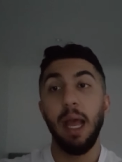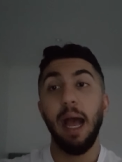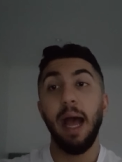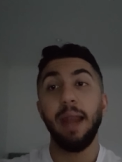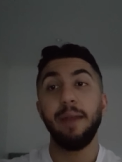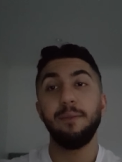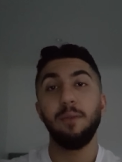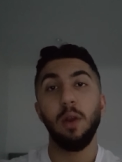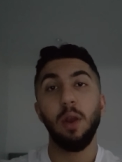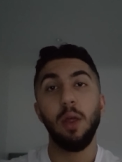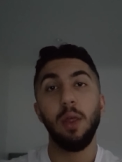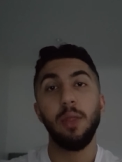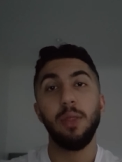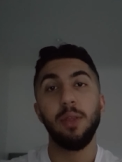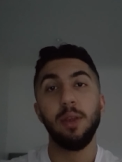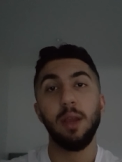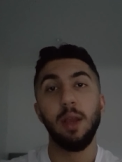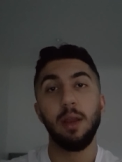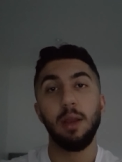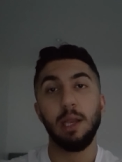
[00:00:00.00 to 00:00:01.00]
And one other
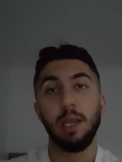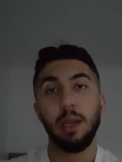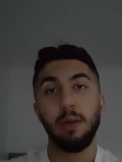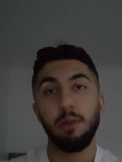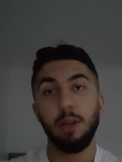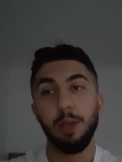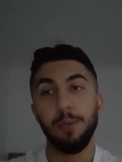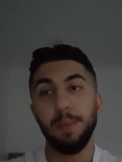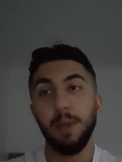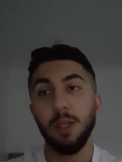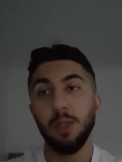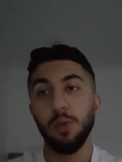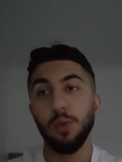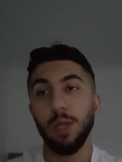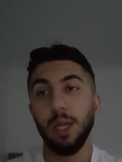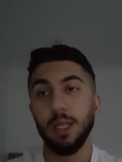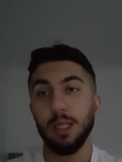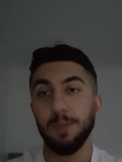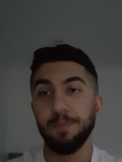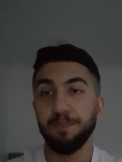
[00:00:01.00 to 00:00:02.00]
thing I can recommend you
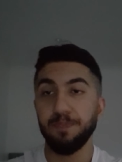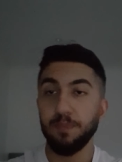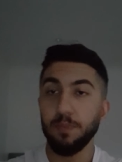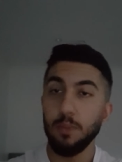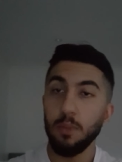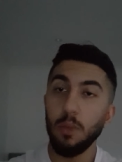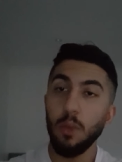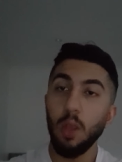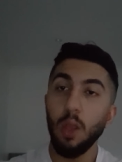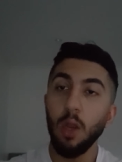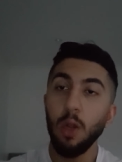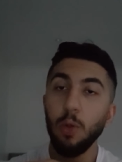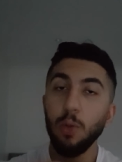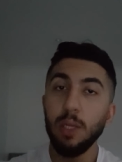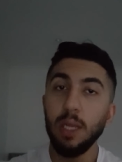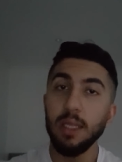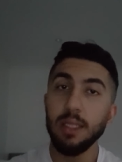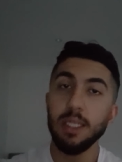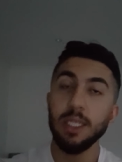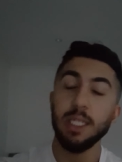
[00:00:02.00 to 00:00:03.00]
that look
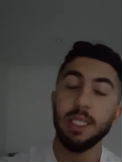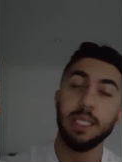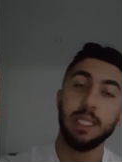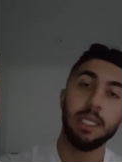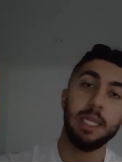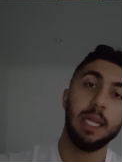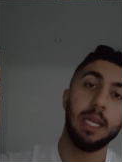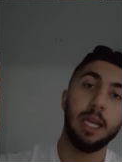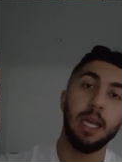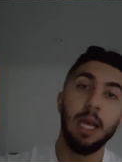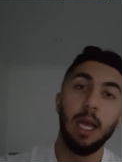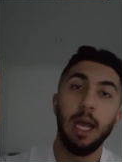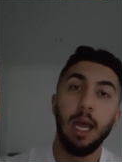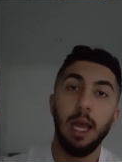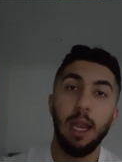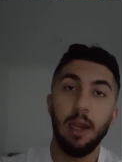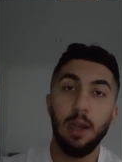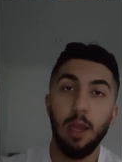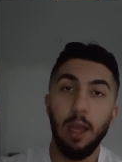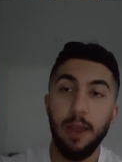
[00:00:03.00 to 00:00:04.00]
at this
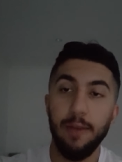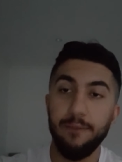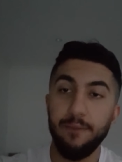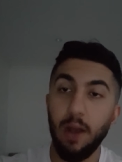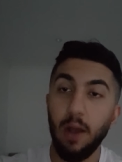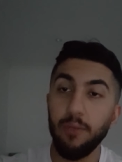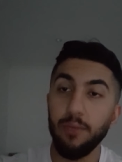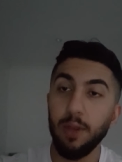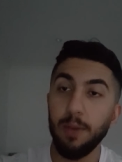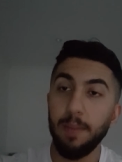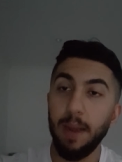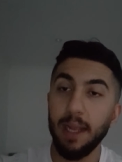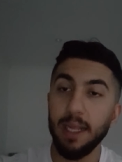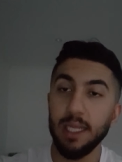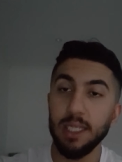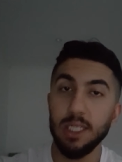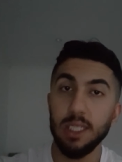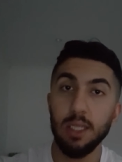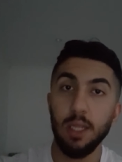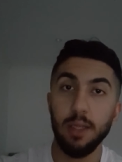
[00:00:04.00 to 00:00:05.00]
the founder
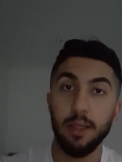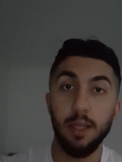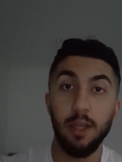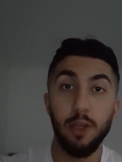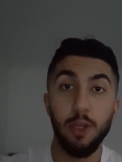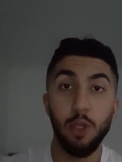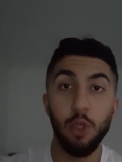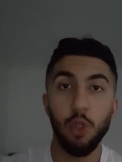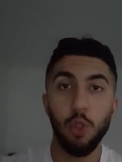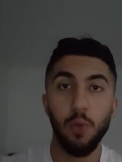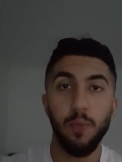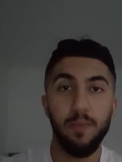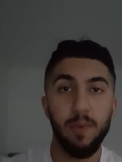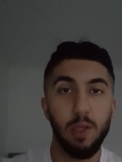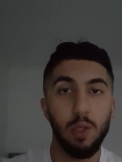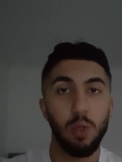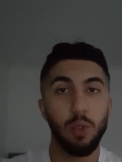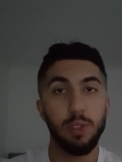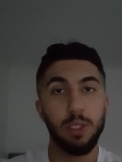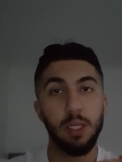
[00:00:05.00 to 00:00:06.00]
magazine, that their YouTube
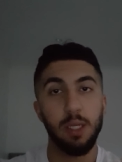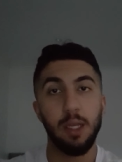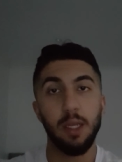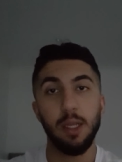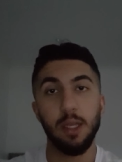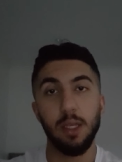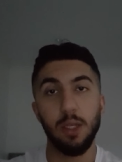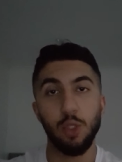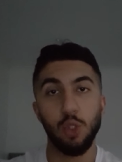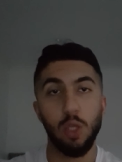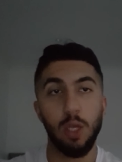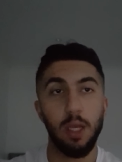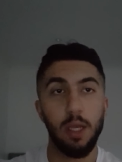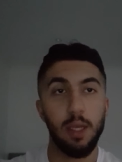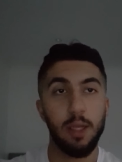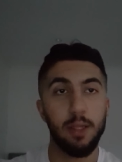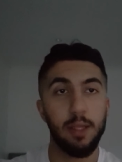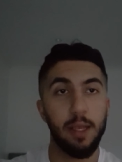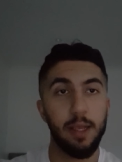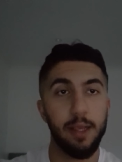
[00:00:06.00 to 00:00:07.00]
videos,
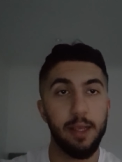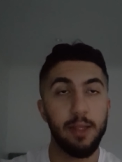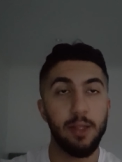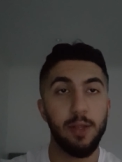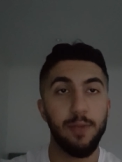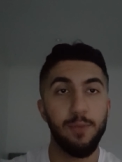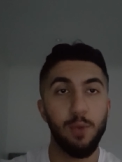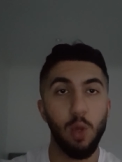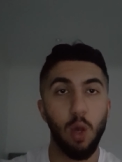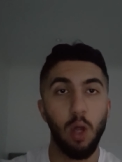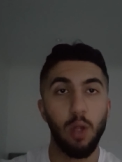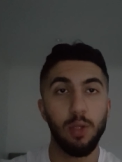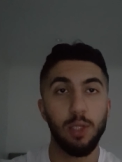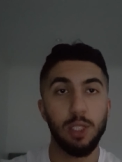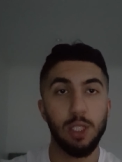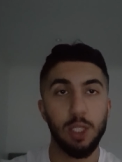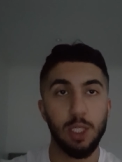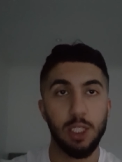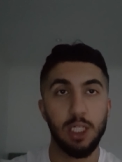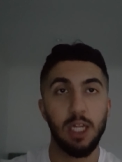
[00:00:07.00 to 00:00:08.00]
they interview all
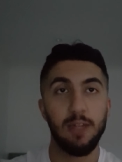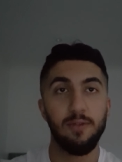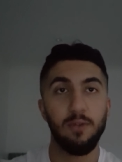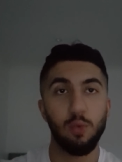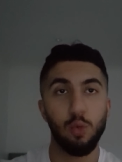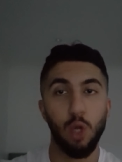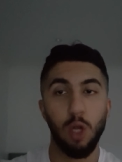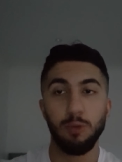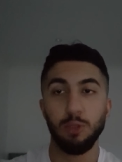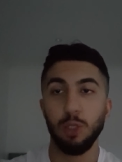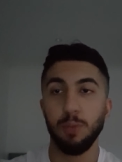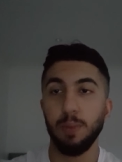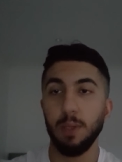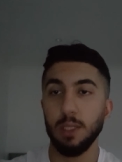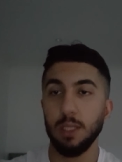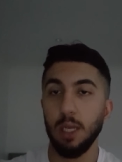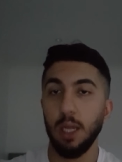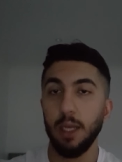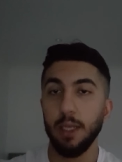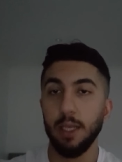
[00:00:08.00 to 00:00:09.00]
these successful
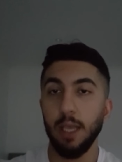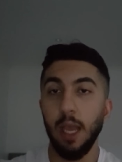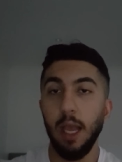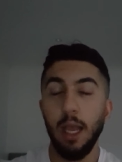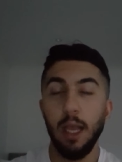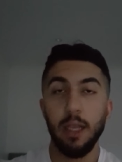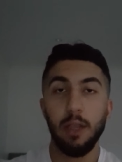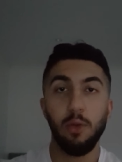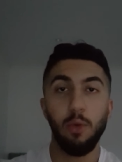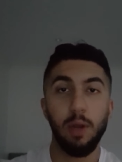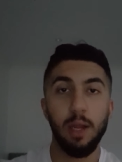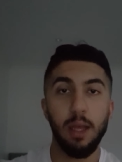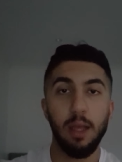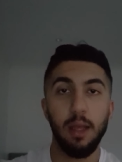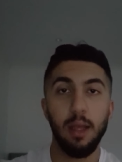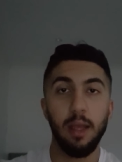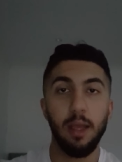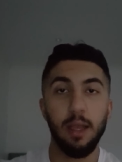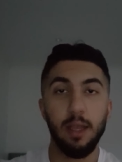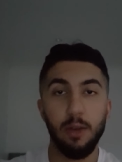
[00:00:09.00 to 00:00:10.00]
dropshippers like
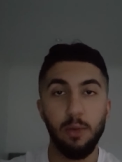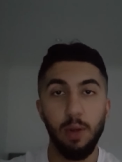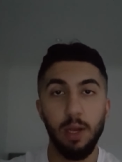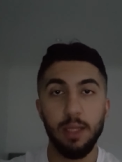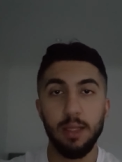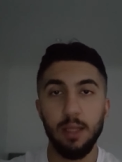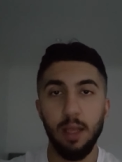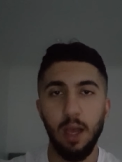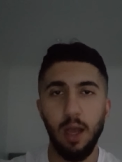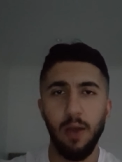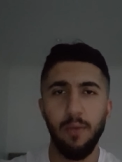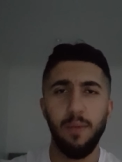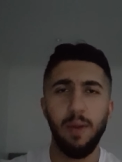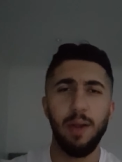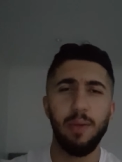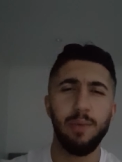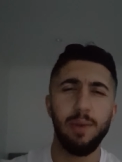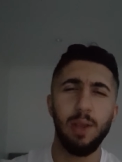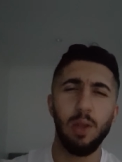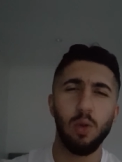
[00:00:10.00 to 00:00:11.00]
Greta
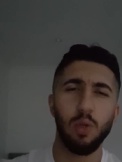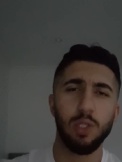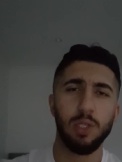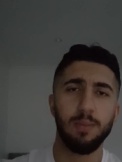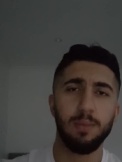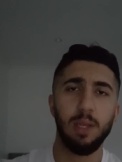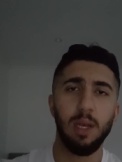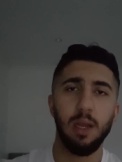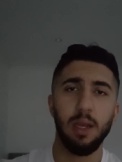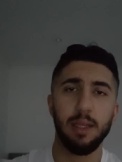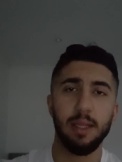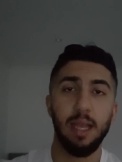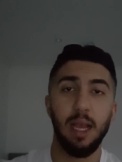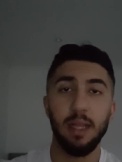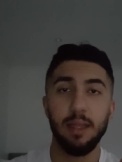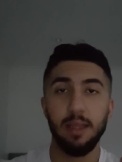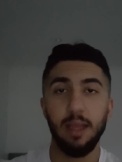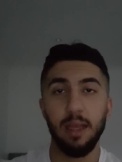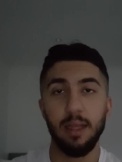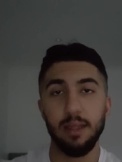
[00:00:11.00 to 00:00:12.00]
Van Riel or something like
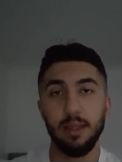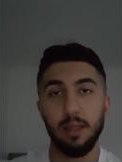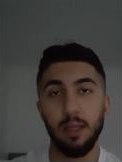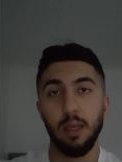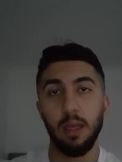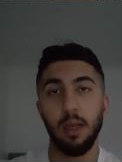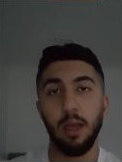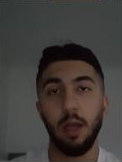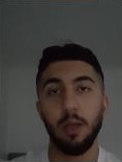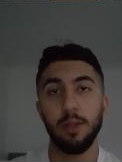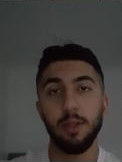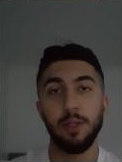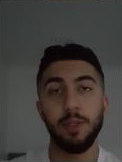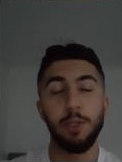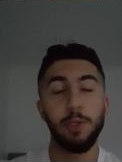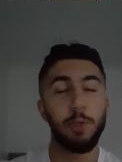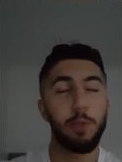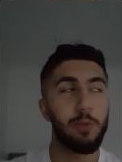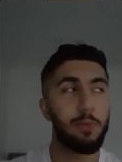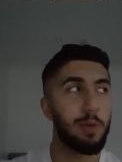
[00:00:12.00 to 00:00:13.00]
that. That other
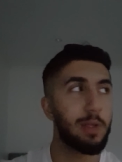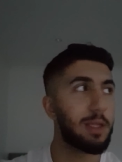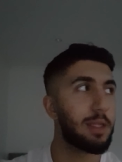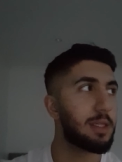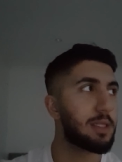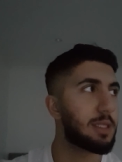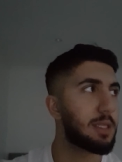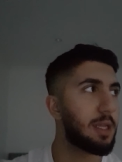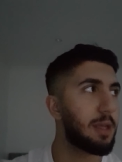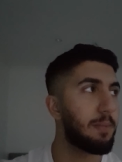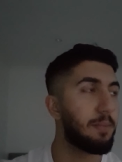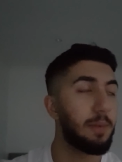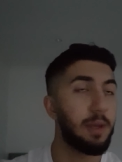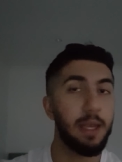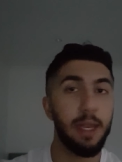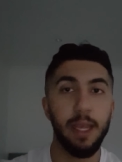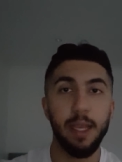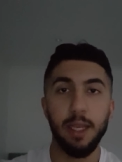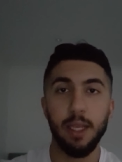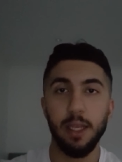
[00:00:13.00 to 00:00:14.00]
dude, what is his name,
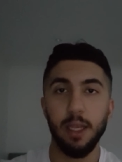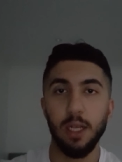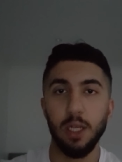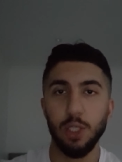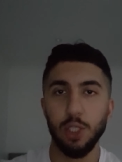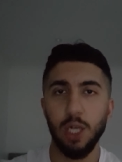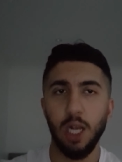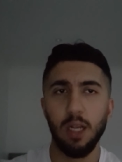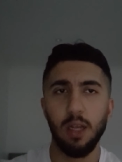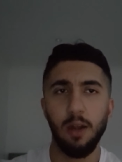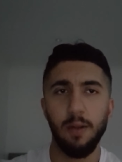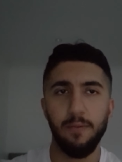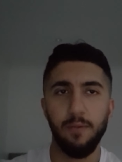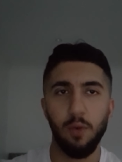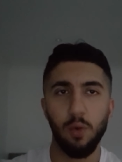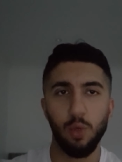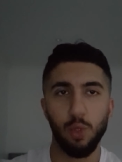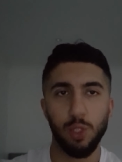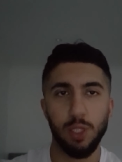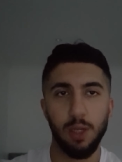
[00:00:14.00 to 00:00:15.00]
Nick
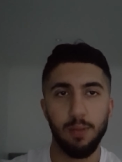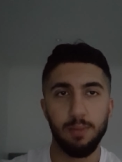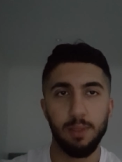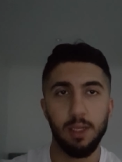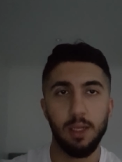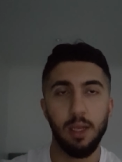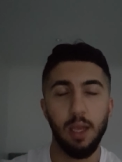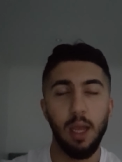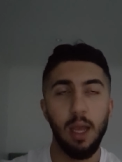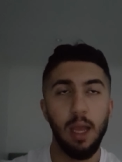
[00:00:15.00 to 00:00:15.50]
Shackelford or something.